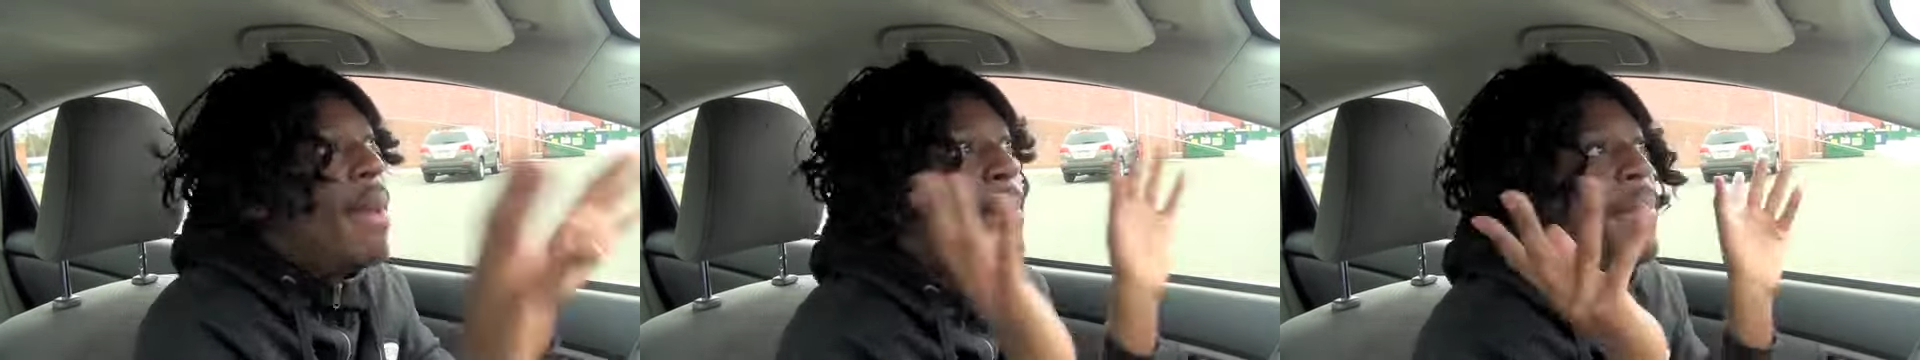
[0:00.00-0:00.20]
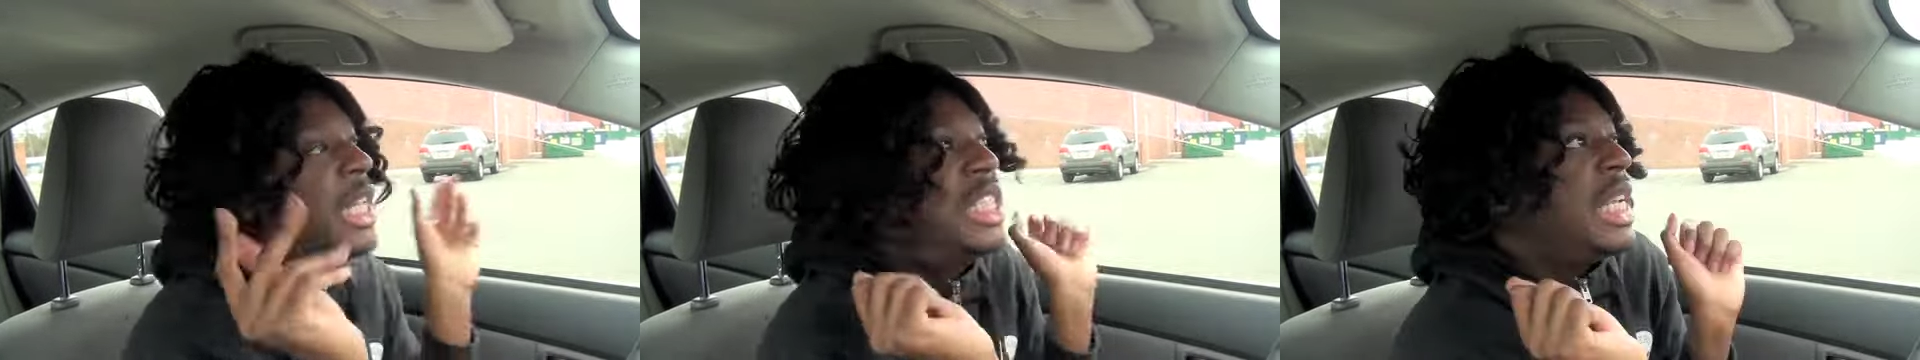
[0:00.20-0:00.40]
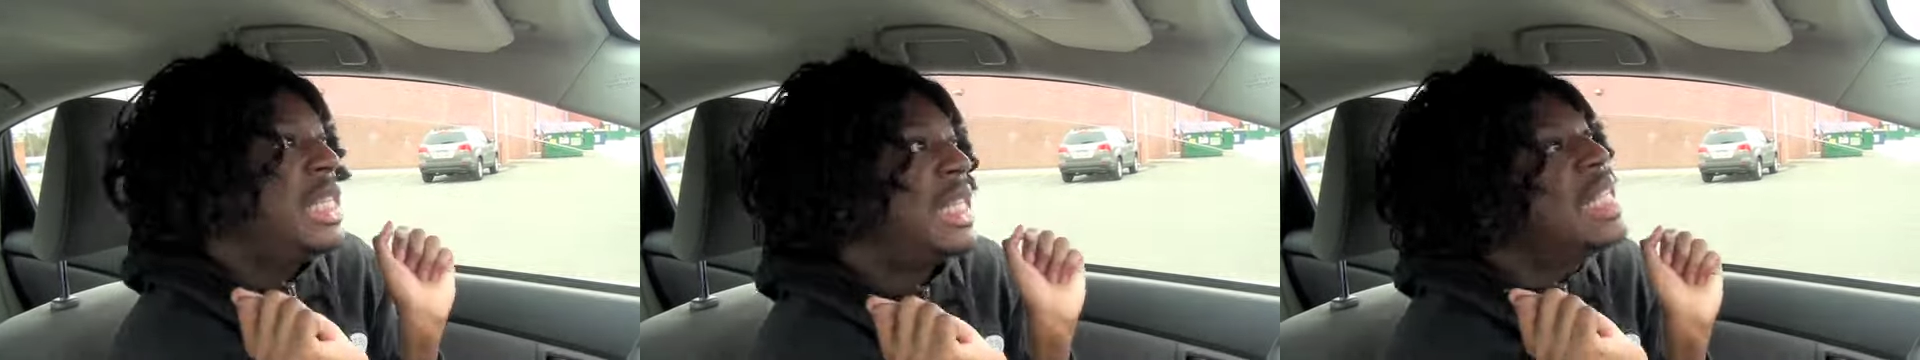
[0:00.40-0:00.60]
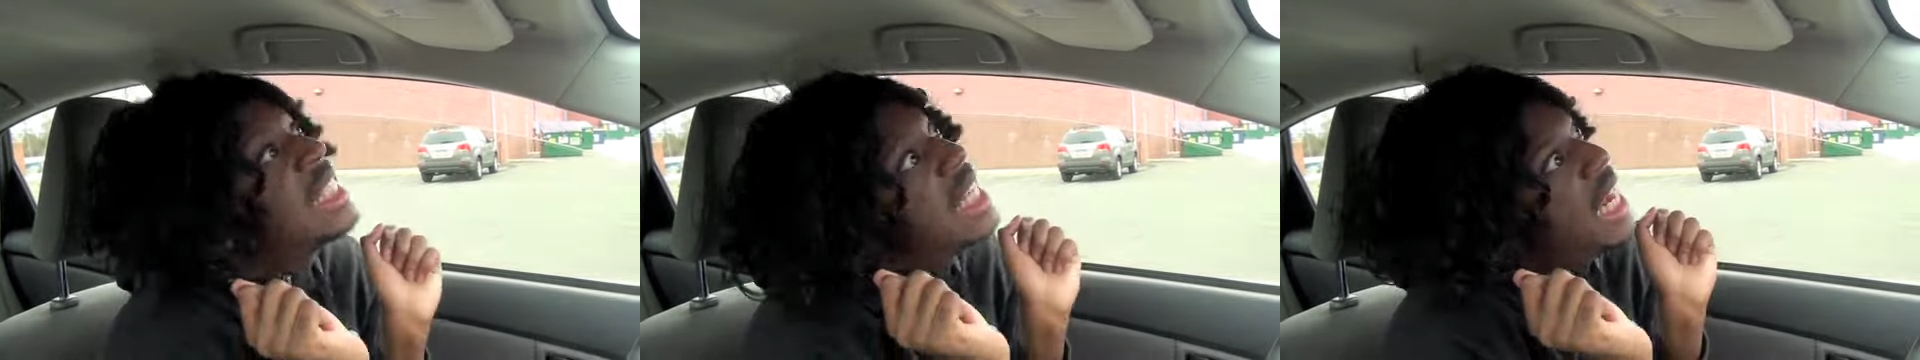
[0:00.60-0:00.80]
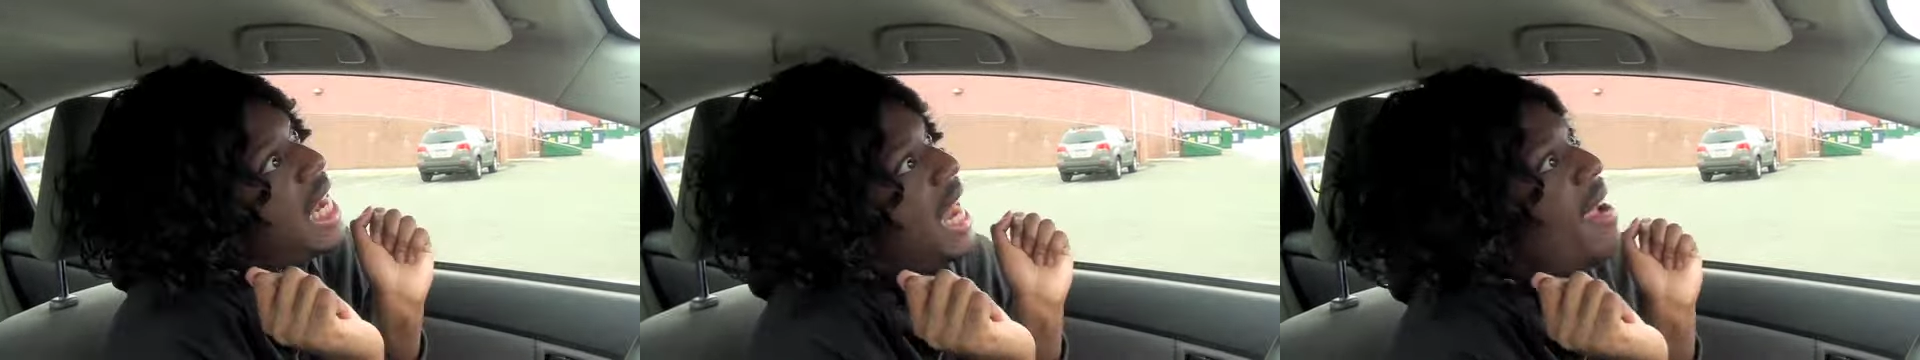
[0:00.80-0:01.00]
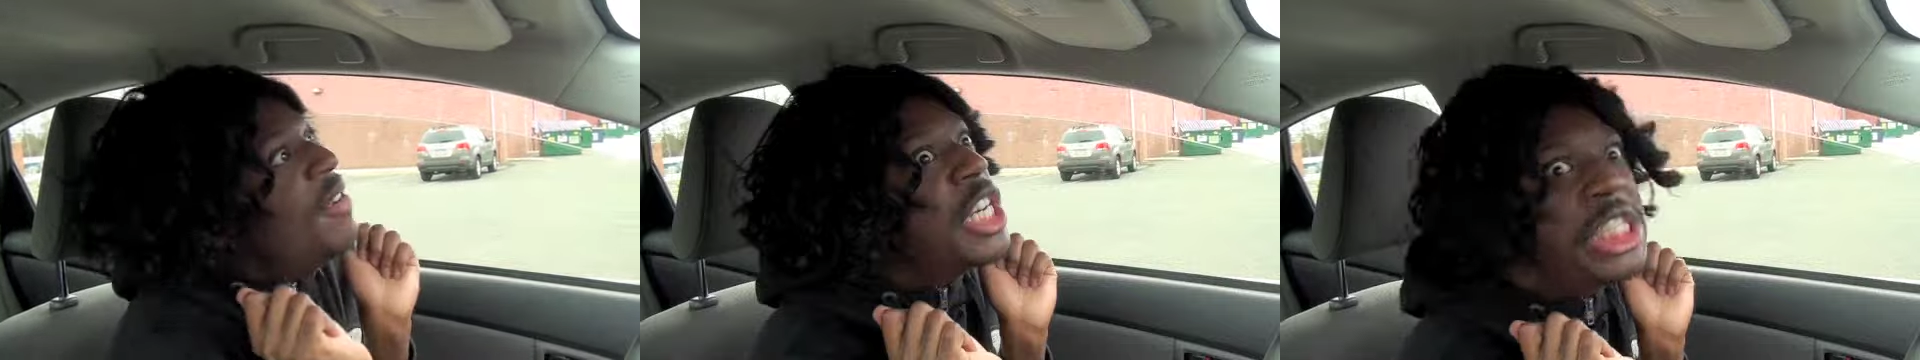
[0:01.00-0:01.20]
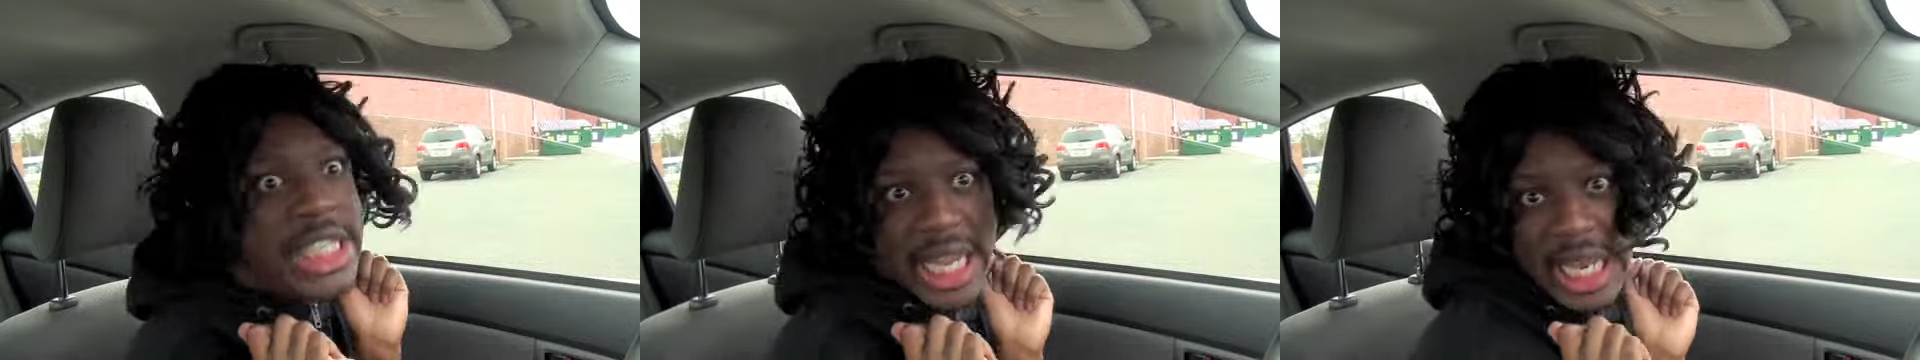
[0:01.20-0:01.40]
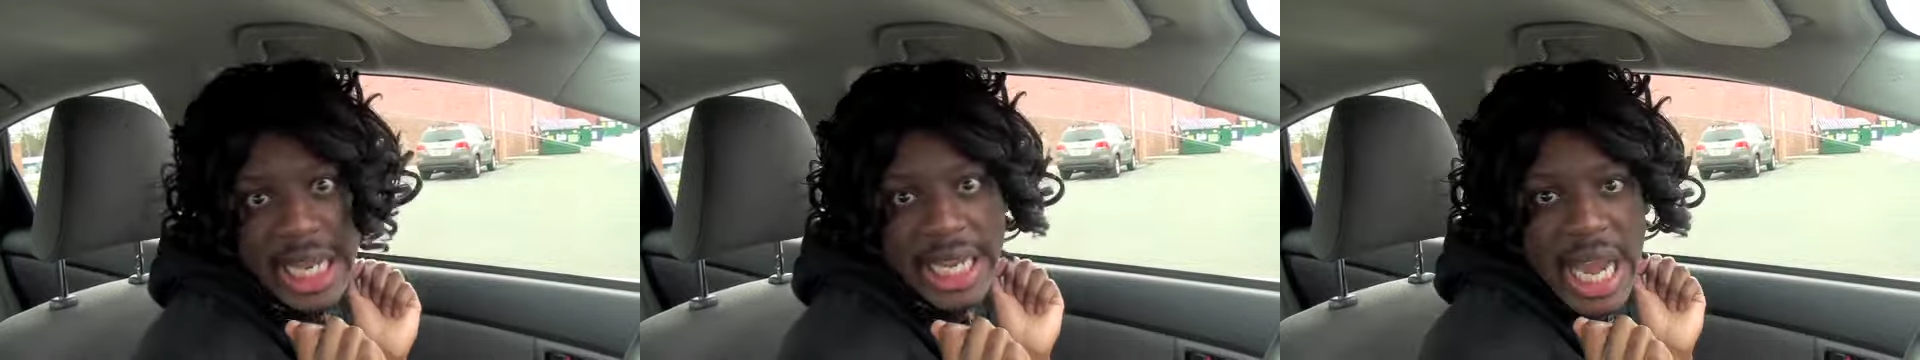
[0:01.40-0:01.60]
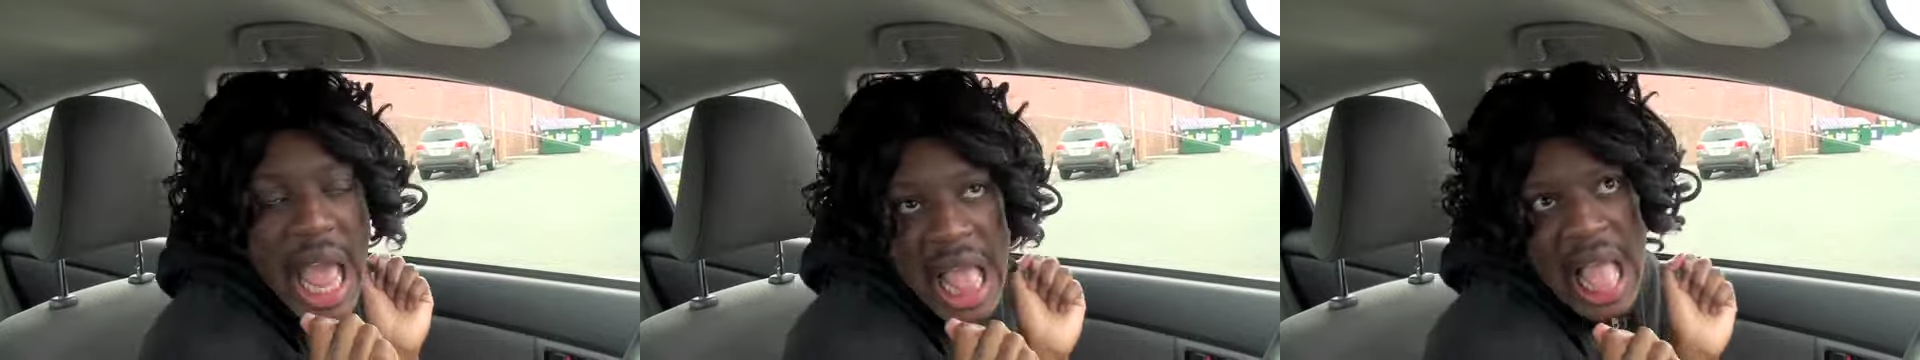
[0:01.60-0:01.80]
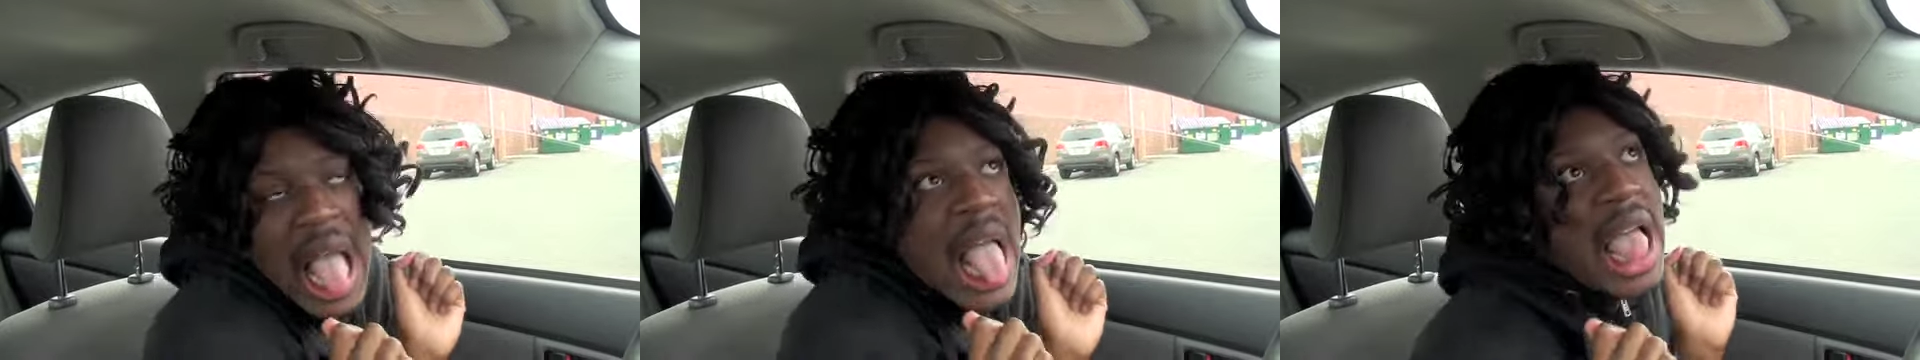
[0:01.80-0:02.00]
Bitches is never chilling.
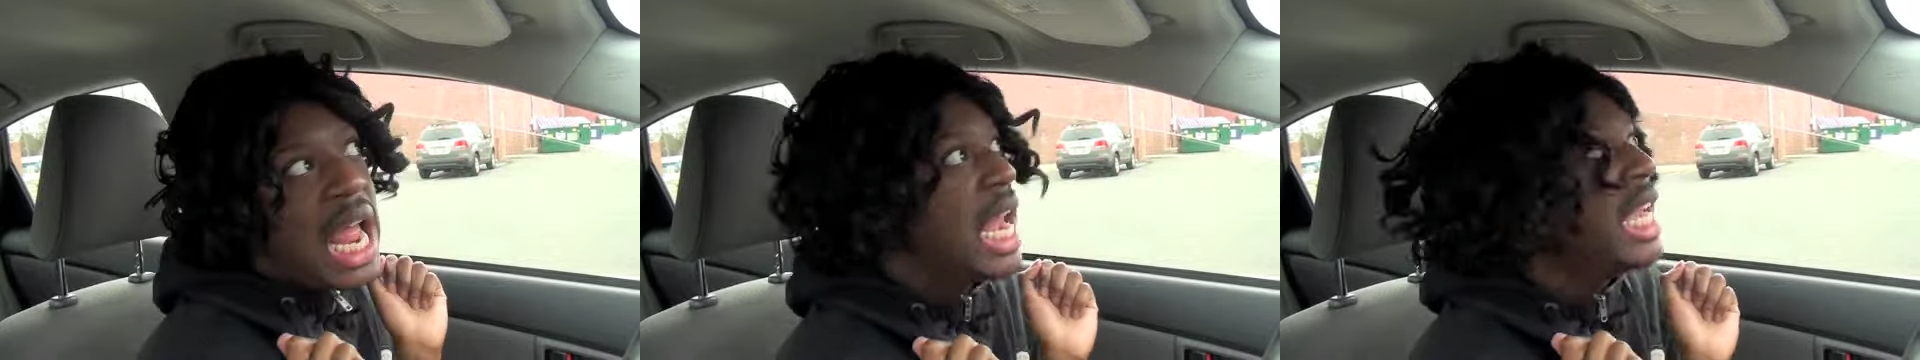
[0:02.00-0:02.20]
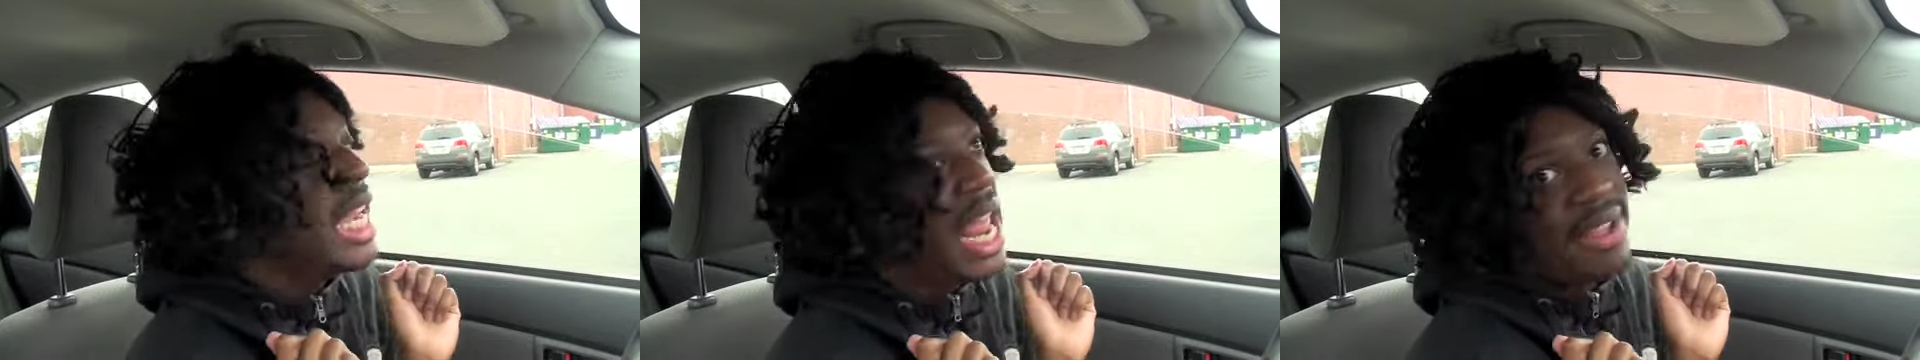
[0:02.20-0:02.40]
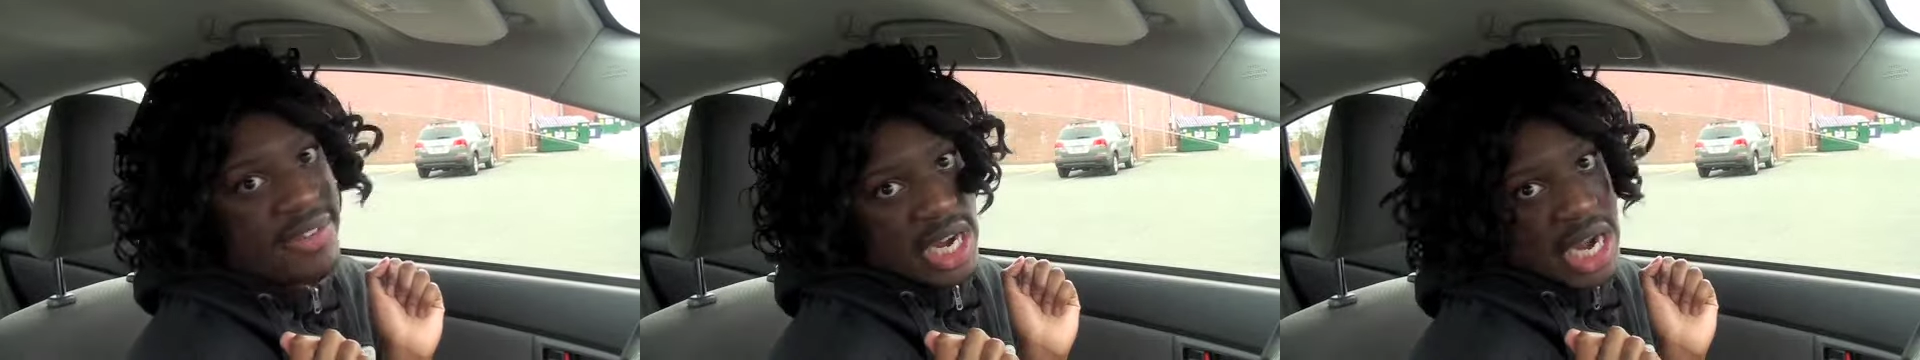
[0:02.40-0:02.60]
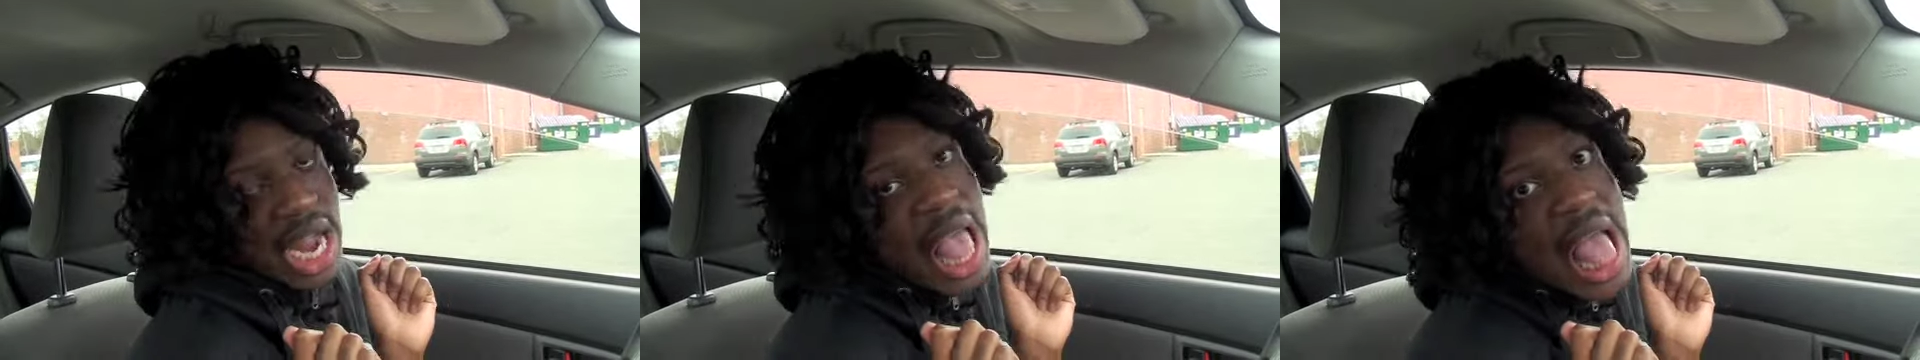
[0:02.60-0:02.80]
never.